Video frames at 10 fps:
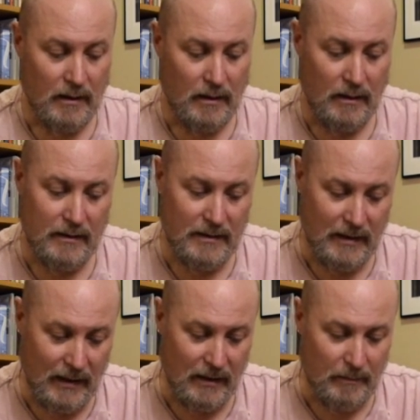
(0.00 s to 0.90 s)
The
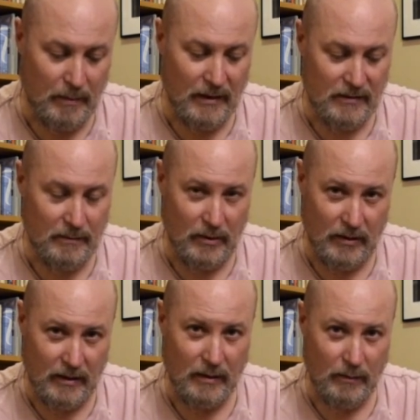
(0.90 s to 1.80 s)
second
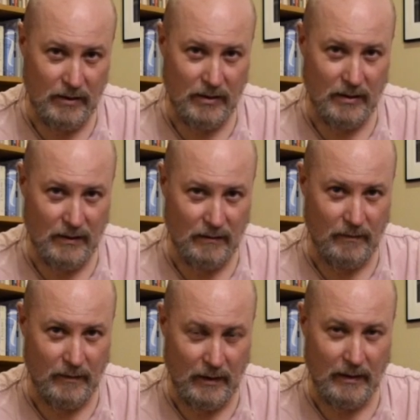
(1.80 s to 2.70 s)
possibility, which is
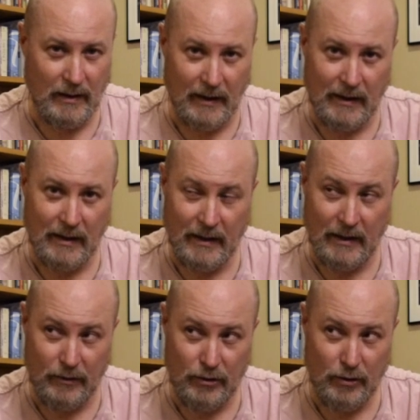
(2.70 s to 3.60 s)
very likely, and
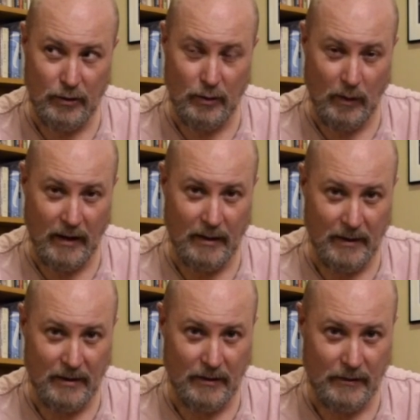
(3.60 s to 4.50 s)
I'll show you why in
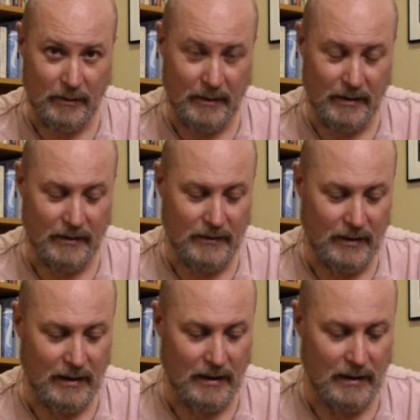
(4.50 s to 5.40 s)
my darkroom here in a
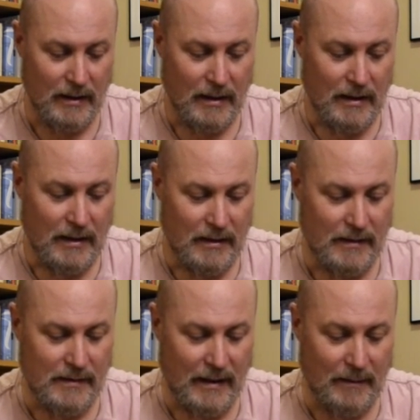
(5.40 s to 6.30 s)
second,
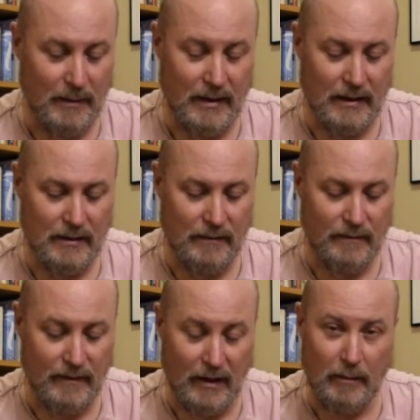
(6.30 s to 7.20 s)
is that my
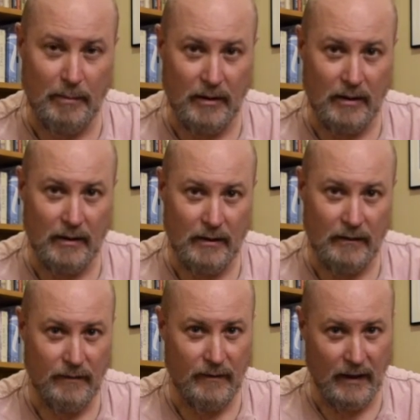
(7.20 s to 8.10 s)
developer
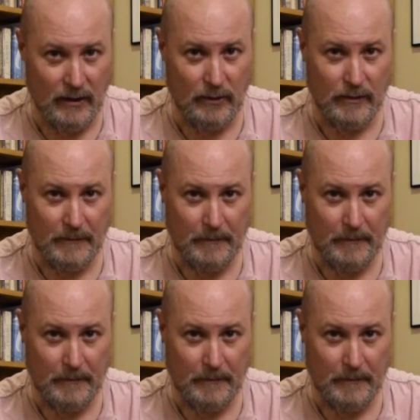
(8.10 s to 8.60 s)
failed.